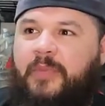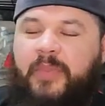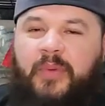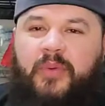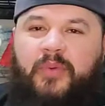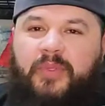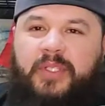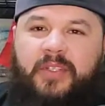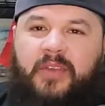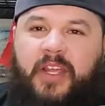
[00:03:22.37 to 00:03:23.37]
people will
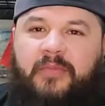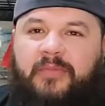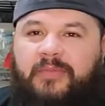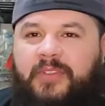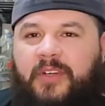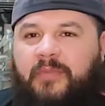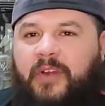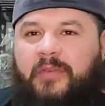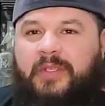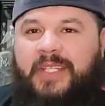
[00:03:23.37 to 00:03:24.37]
describe certain
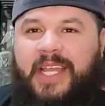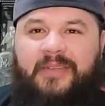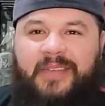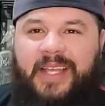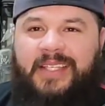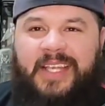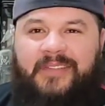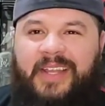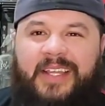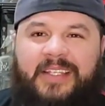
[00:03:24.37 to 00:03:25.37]
bourbons as
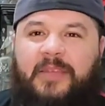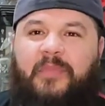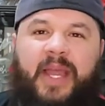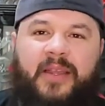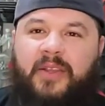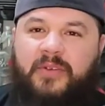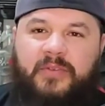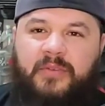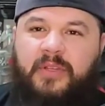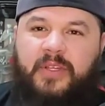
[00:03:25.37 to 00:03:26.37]
having like a
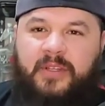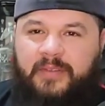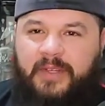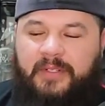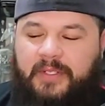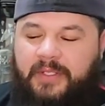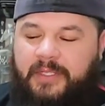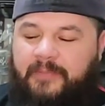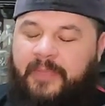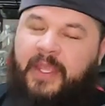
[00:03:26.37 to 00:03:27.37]
tobacco flavor to
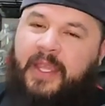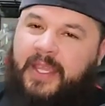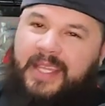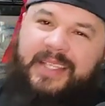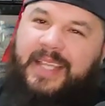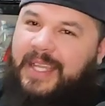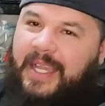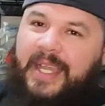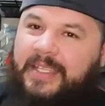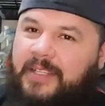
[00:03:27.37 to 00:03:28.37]
it. It
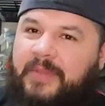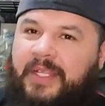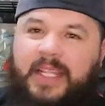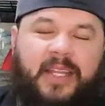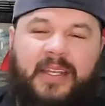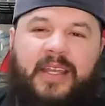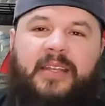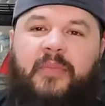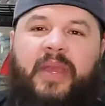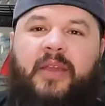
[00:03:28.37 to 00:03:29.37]
has something like that, not
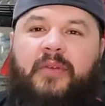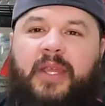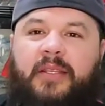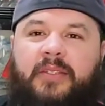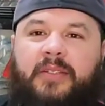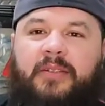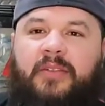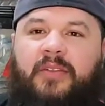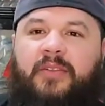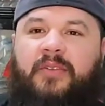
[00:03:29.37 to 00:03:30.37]
in a bad way. So
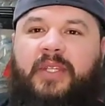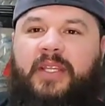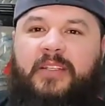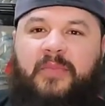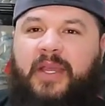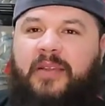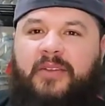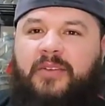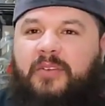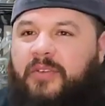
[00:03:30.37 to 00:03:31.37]
don't think
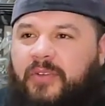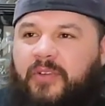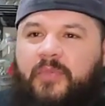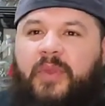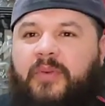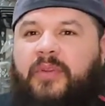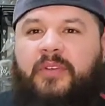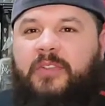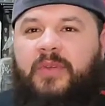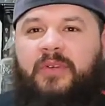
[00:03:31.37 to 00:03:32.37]
tobacco, or people who
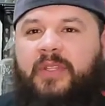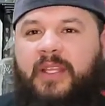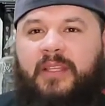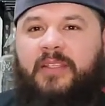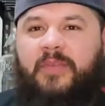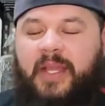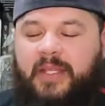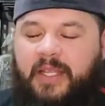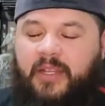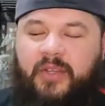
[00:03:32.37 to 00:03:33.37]
don't smoke think it's a
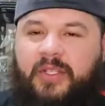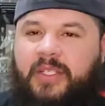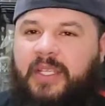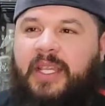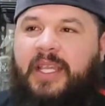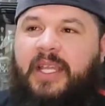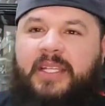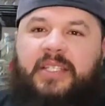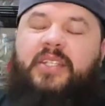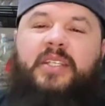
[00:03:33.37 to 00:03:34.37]
bad thing. No, it's
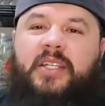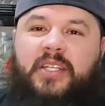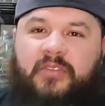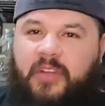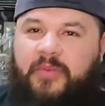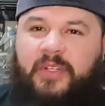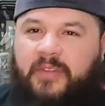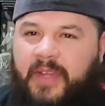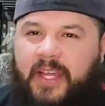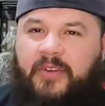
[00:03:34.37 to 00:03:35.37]
just a description
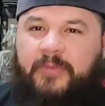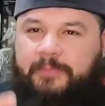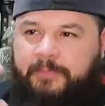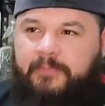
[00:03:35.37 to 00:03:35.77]
of how